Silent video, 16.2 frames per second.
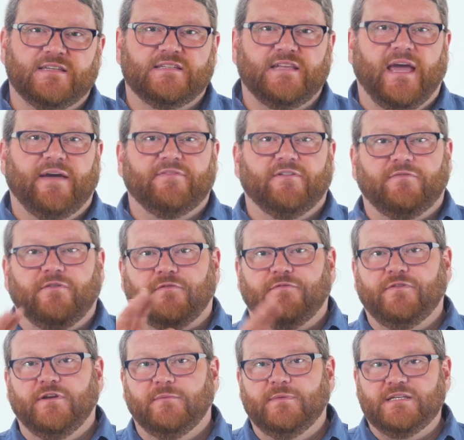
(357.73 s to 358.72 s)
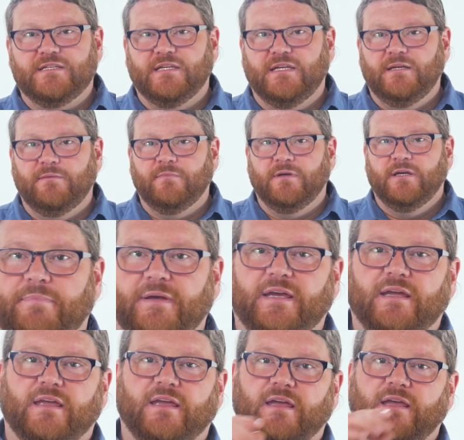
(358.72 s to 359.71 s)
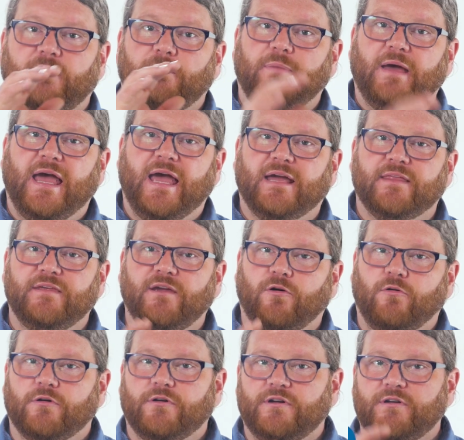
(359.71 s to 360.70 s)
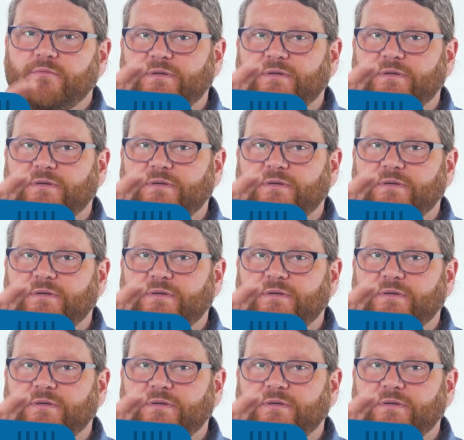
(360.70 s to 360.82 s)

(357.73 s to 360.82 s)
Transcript: is to have the fulfillment team pick and pack the order to